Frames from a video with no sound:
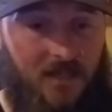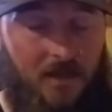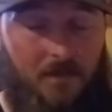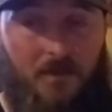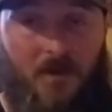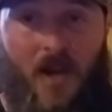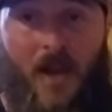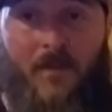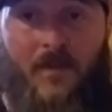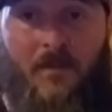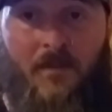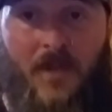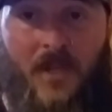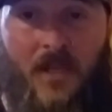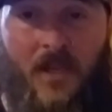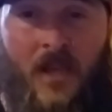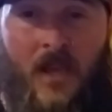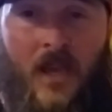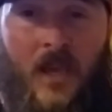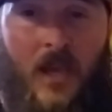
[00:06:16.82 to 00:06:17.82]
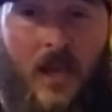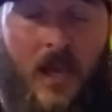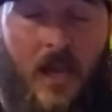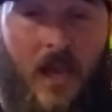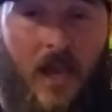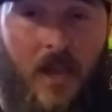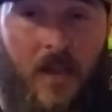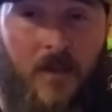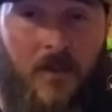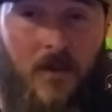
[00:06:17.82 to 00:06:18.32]
subscribed to me,
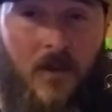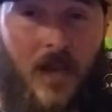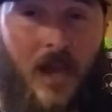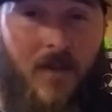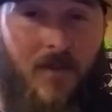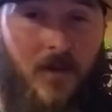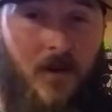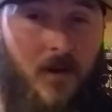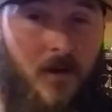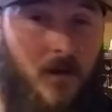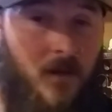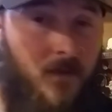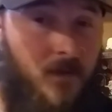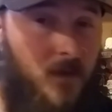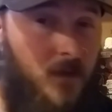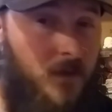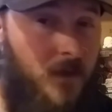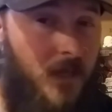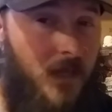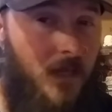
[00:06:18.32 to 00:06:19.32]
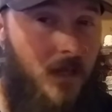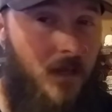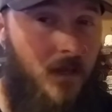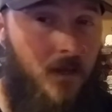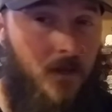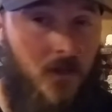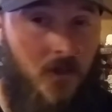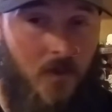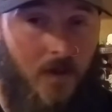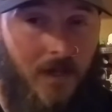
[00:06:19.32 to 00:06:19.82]
and you haven't heard of Louie
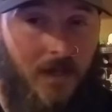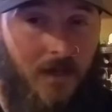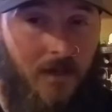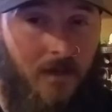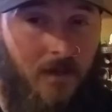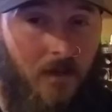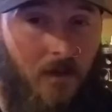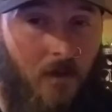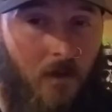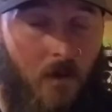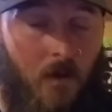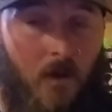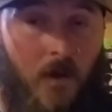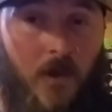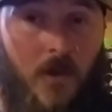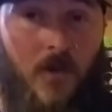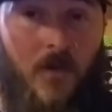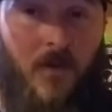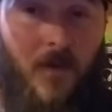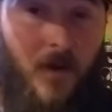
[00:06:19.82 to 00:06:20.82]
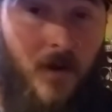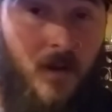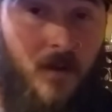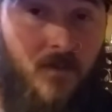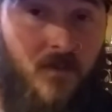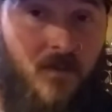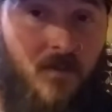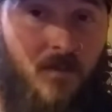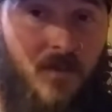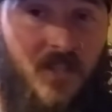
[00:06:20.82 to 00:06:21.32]
Jewell, or you've heard of
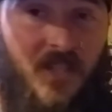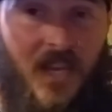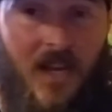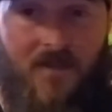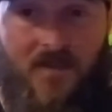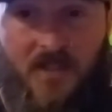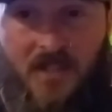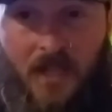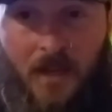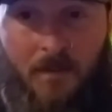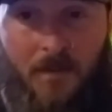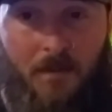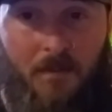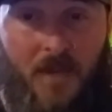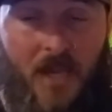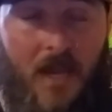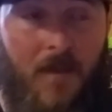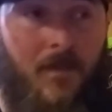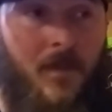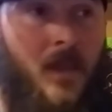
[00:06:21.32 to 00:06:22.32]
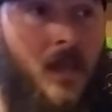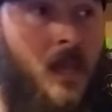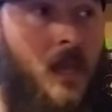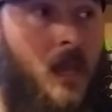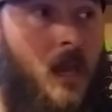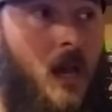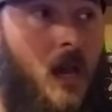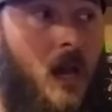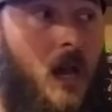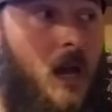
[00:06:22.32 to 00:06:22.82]
him but you haven't subbed him yet,
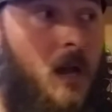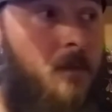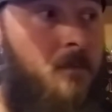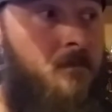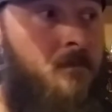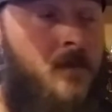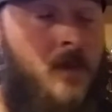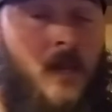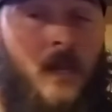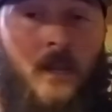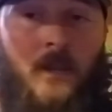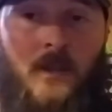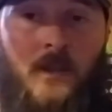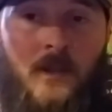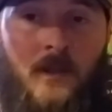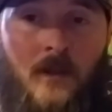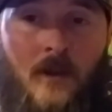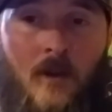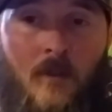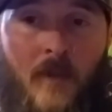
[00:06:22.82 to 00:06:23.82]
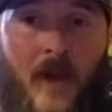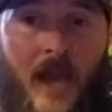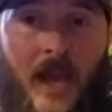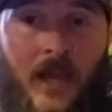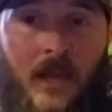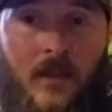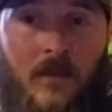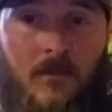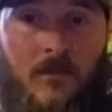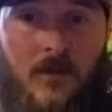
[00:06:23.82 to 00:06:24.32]
just go
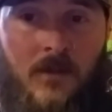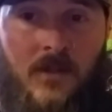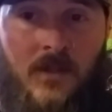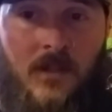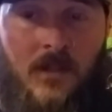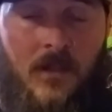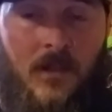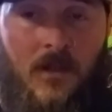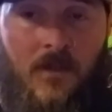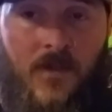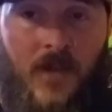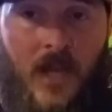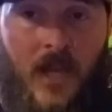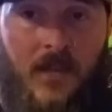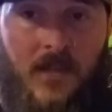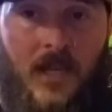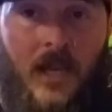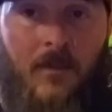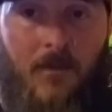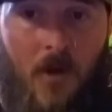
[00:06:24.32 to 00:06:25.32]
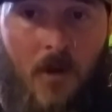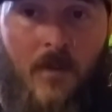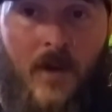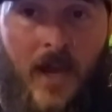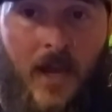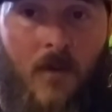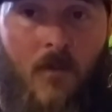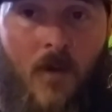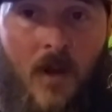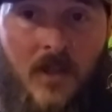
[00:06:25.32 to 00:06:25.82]
back and, you know, if you got time, go
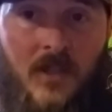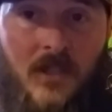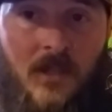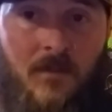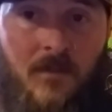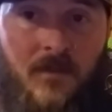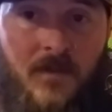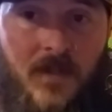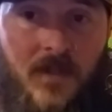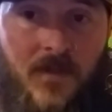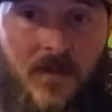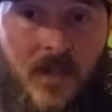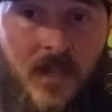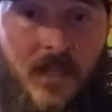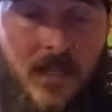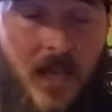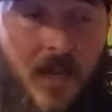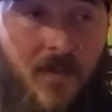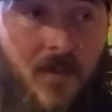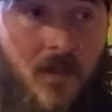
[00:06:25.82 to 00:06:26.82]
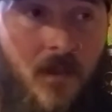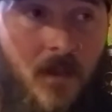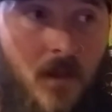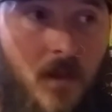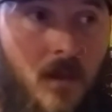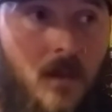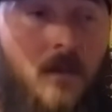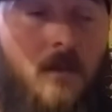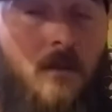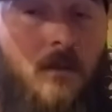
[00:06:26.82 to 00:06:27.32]
back and watch some of his vids. I
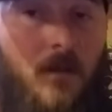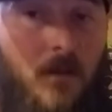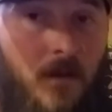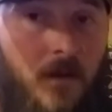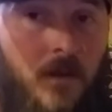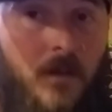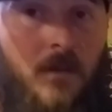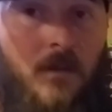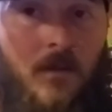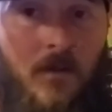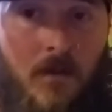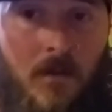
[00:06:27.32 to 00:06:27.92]
think you're going to